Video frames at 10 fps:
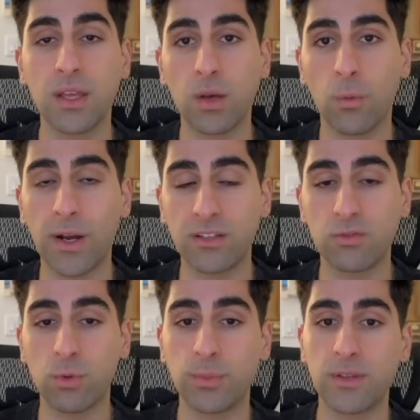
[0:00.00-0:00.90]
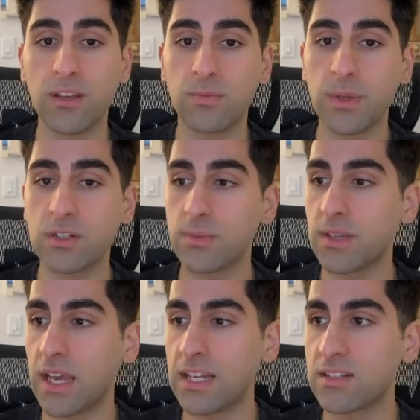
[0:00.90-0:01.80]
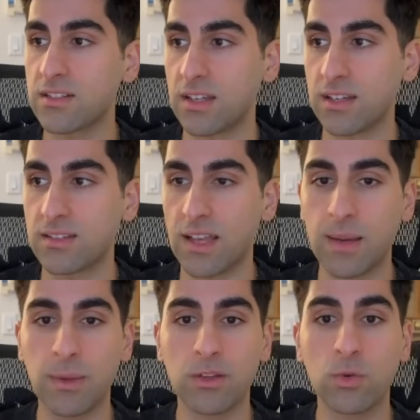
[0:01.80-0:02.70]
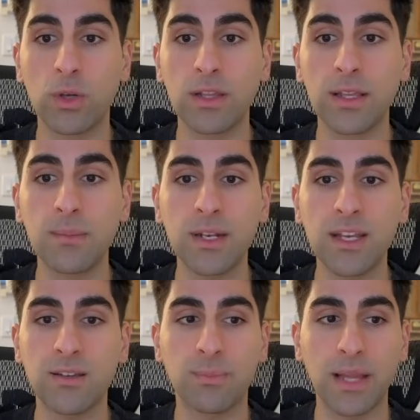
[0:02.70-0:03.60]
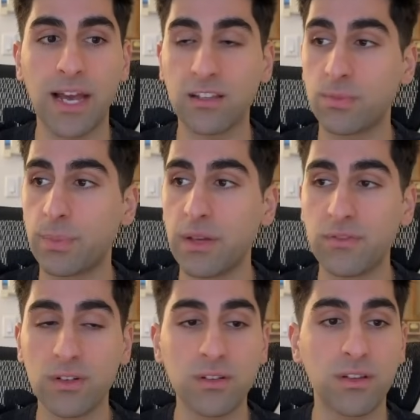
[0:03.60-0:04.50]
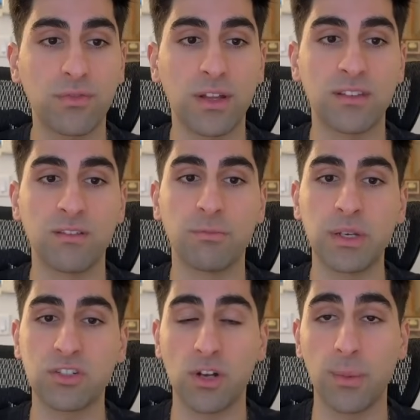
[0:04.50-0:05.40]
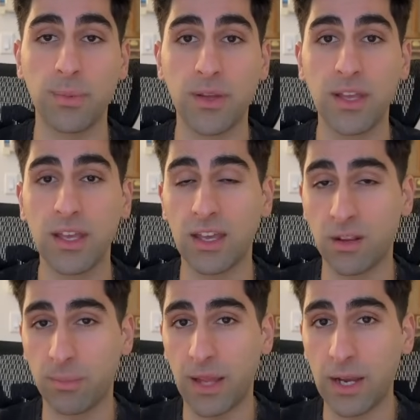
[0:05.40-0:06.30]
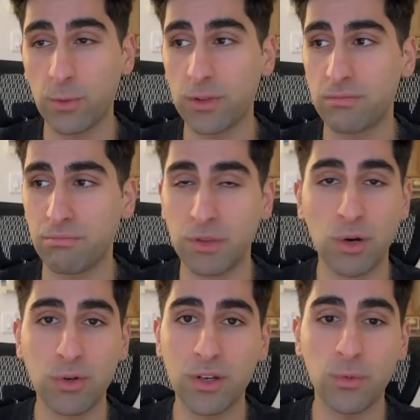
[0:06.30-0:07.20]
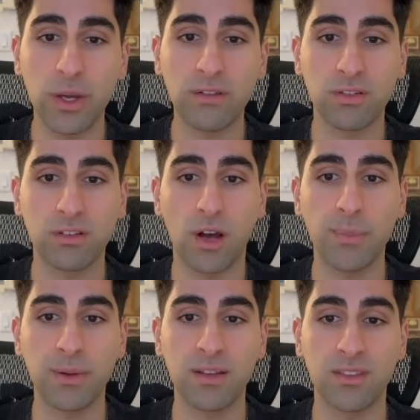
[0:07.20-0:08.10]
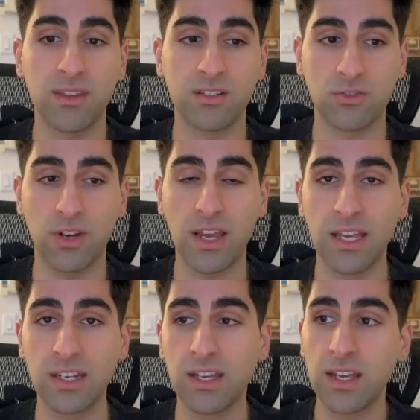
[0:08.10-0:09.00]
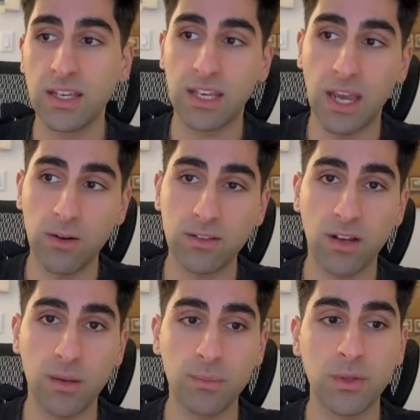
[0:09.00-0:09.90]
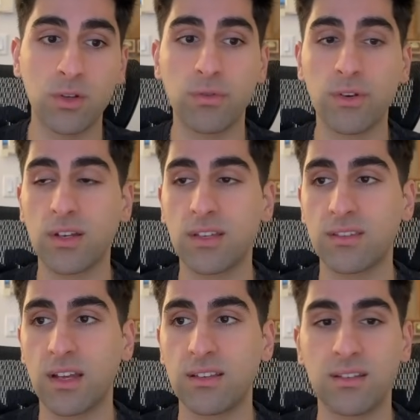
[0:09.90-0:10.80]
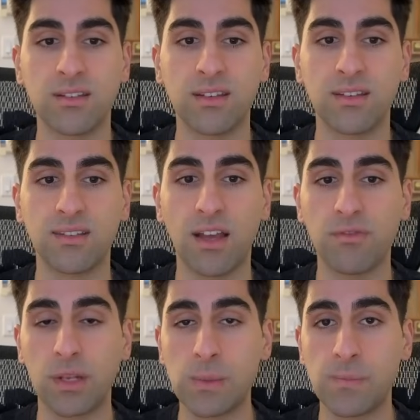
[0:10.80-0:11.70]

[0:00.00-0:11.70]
White swoops his bishop to h6, aiming to eliminate black's pivotal defensive bishop, and black, with no good way of stopping this trade, carries on maneuvering his knight to d7.